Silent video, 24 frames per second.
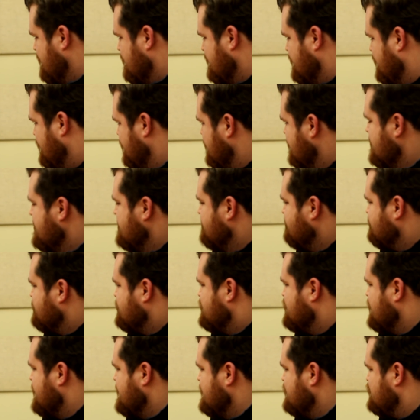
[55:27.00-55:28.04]
with
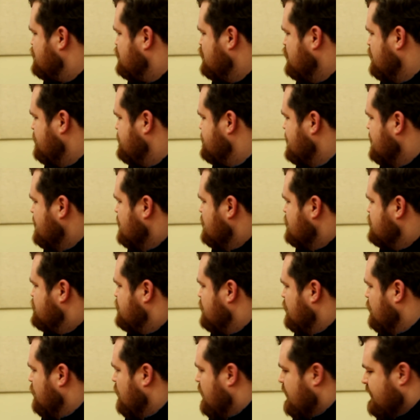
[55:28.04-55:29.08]
Chinese troops.
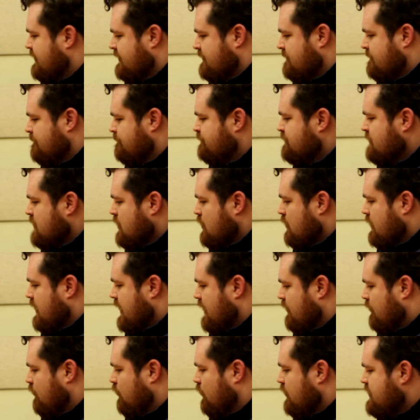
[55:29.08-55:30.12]
So
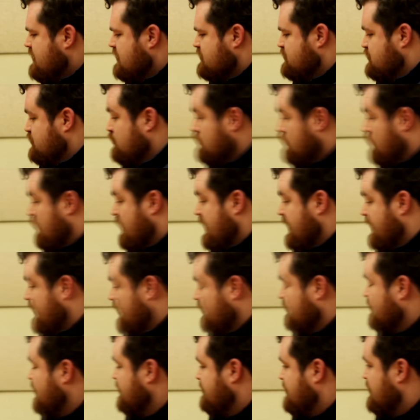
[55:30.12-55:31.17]
what do you do when a
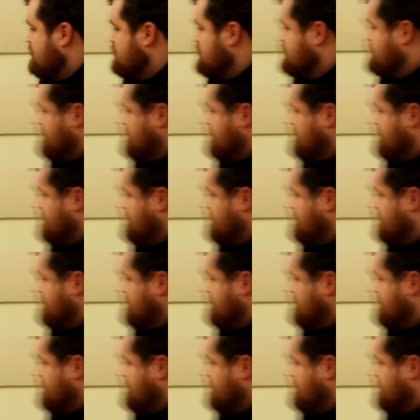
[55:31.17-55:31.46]
lot of countries